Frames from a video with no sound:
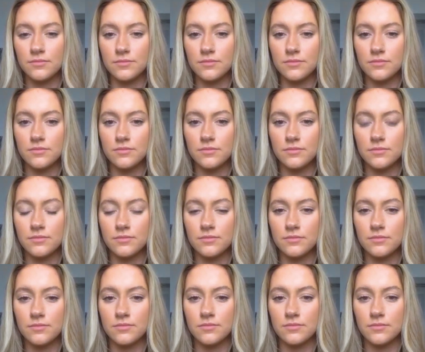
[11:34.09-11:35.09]

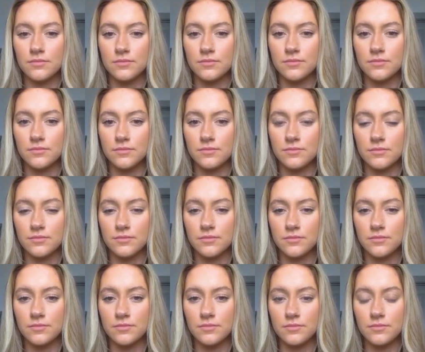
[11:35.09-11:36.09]

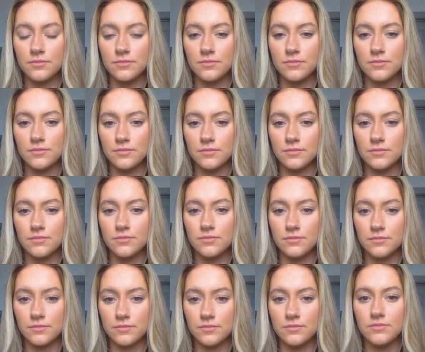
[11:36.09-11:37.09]

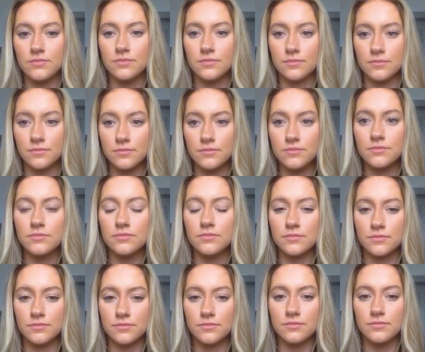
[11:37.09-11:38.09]

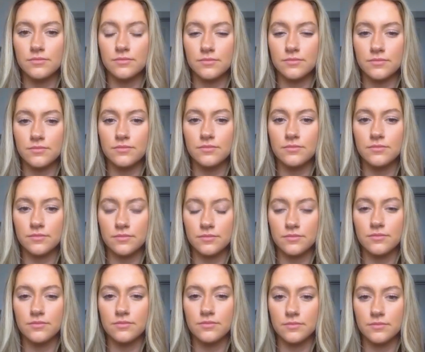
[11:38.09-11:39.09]

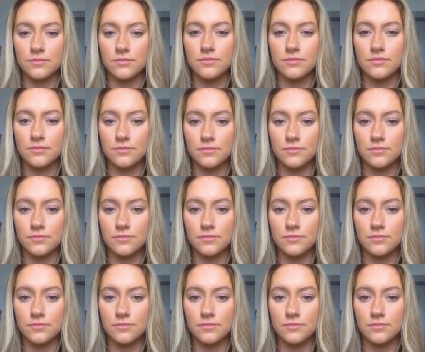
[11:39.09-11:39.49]
(not speaking)